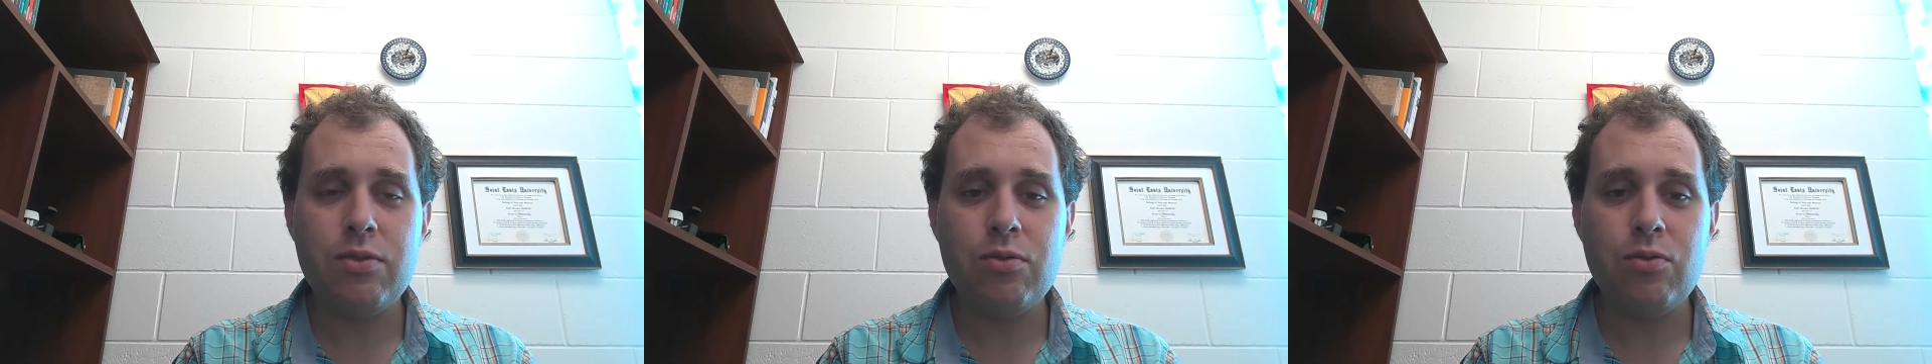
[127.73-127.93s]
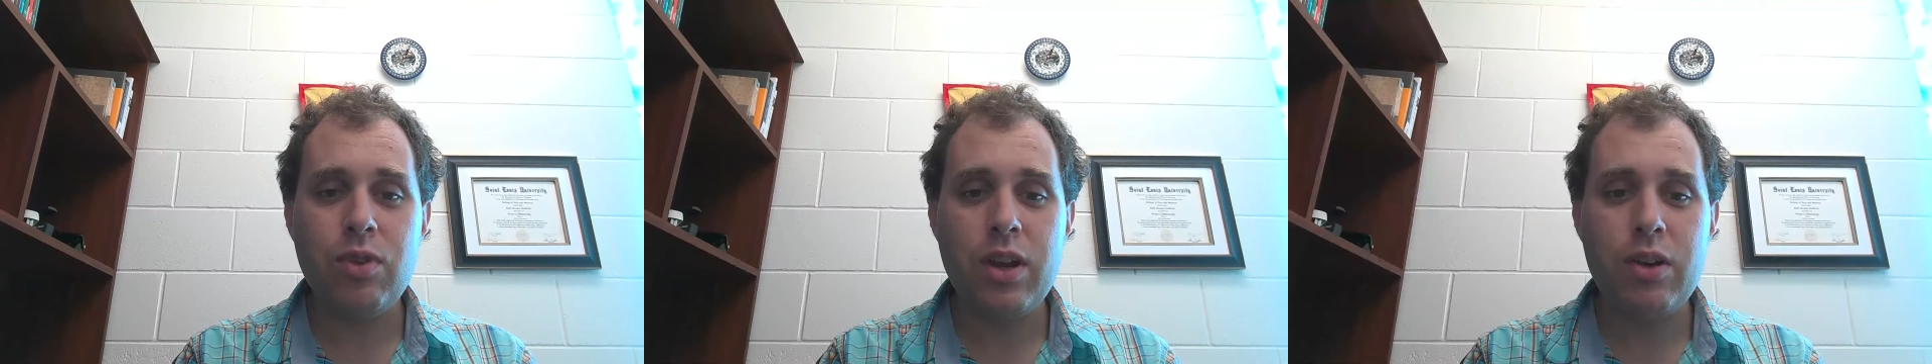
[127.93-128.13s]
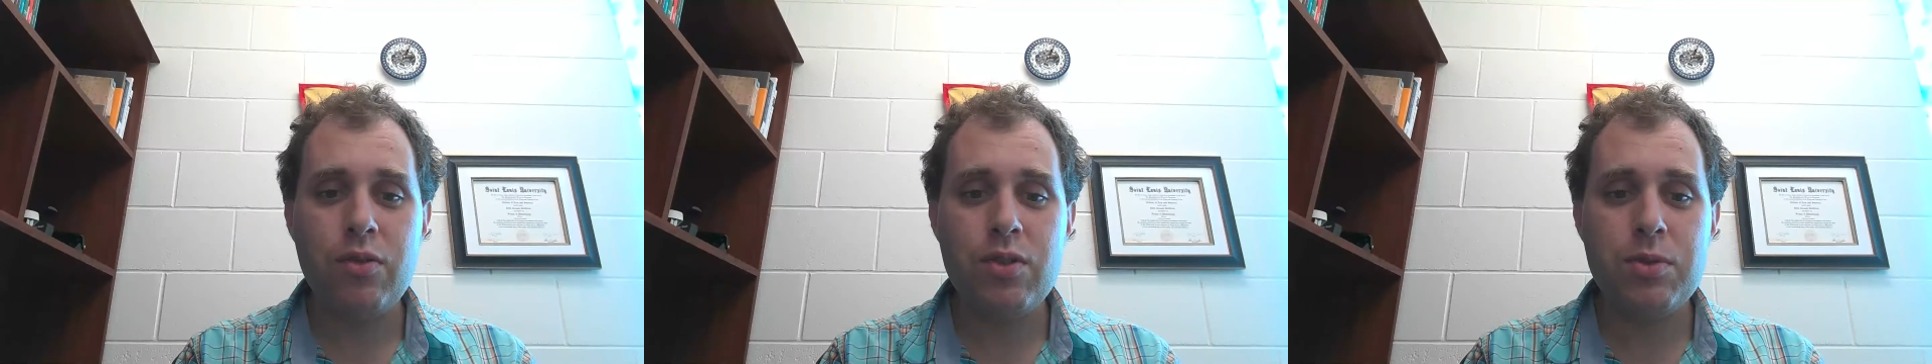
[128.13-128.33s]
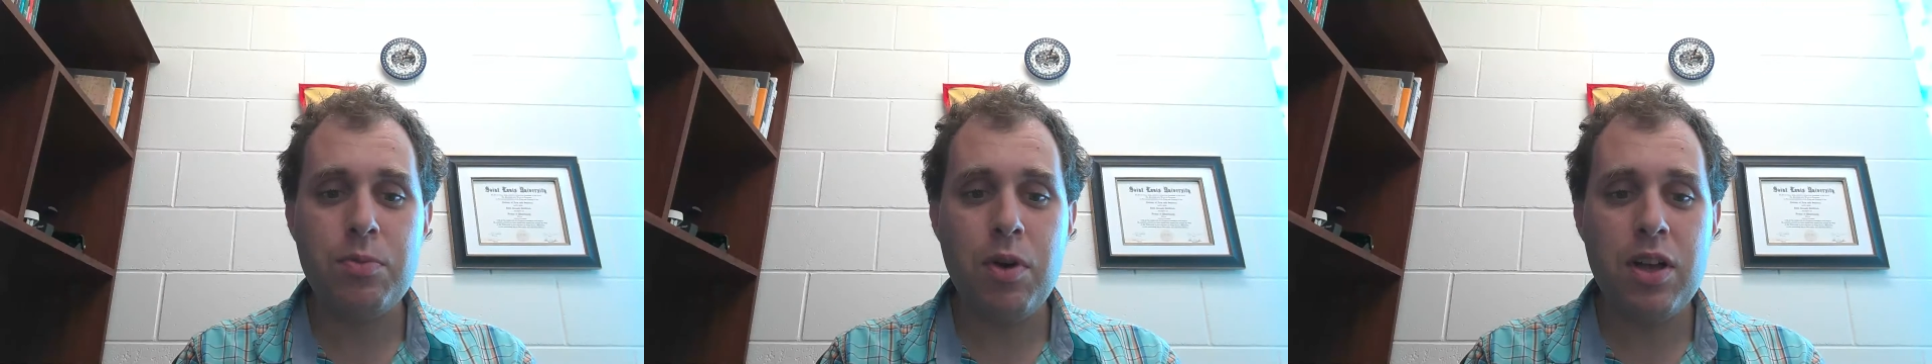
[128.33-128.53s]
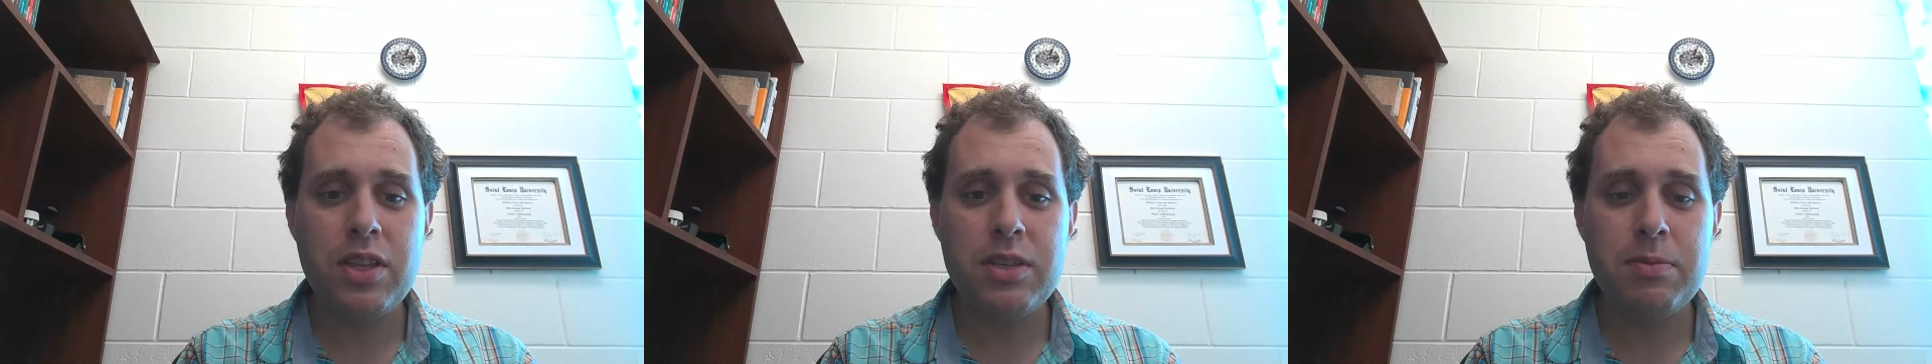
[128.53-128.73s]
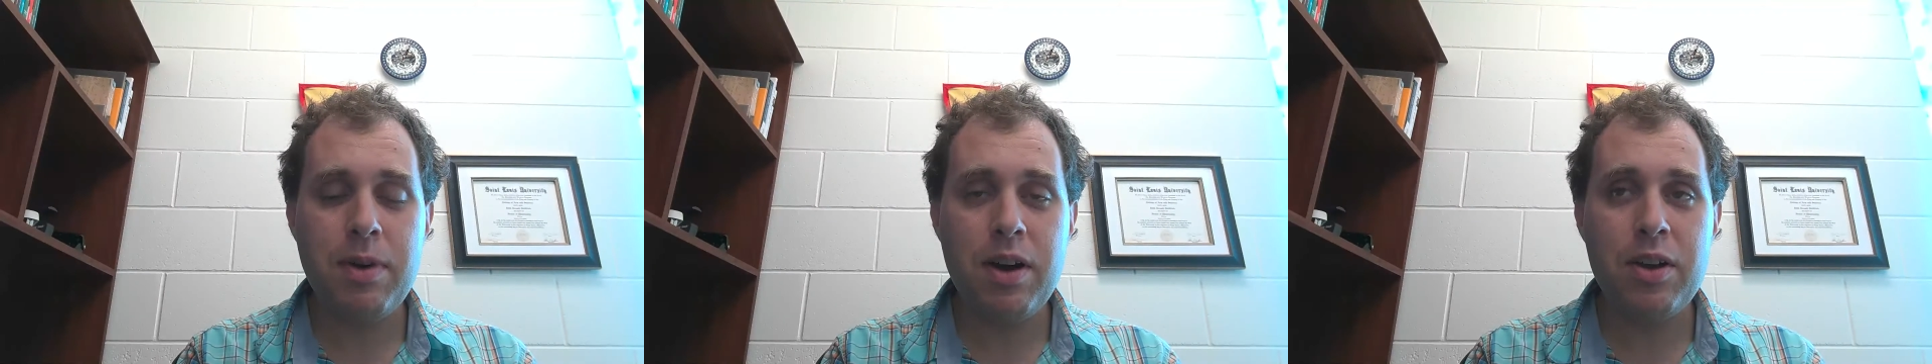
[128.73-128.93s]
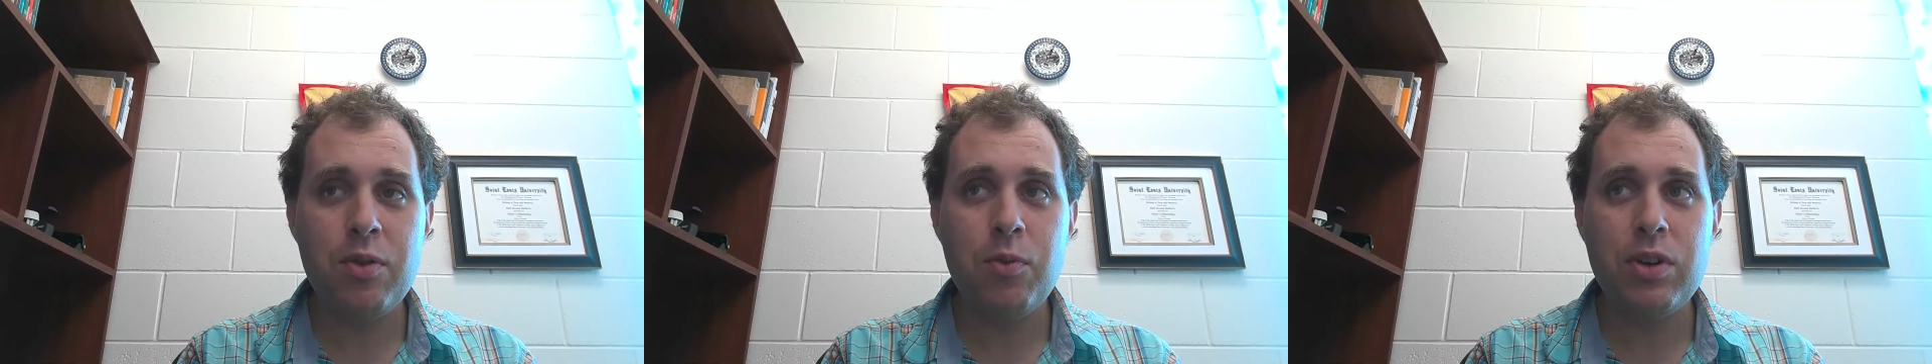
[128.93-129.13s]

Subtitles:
write a response about it.